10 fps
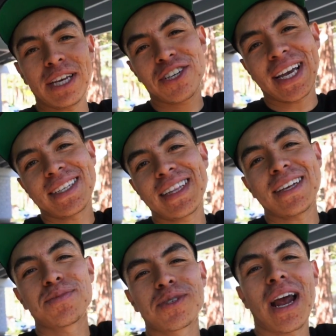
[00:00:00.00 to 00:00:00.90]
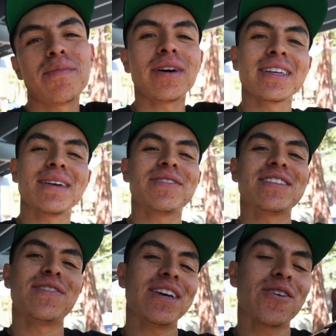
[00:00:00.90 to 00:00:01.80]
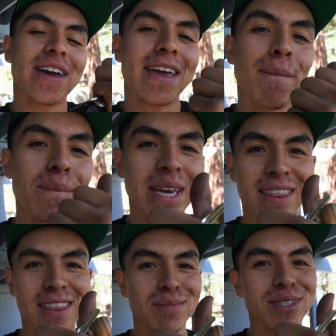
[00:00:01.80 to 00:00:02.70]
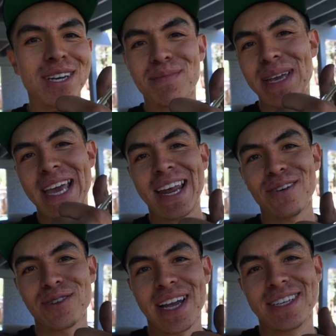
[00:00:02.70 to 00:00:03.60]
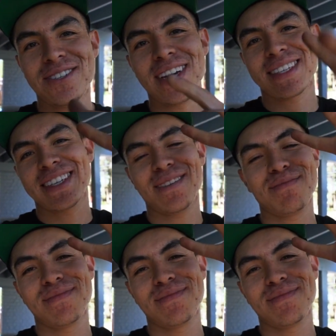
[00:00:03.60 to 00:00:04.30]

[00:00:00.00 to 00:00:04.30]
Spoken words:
sure you guys hit that subscribe button, give this video a big thumbs up, and I will catch you next time.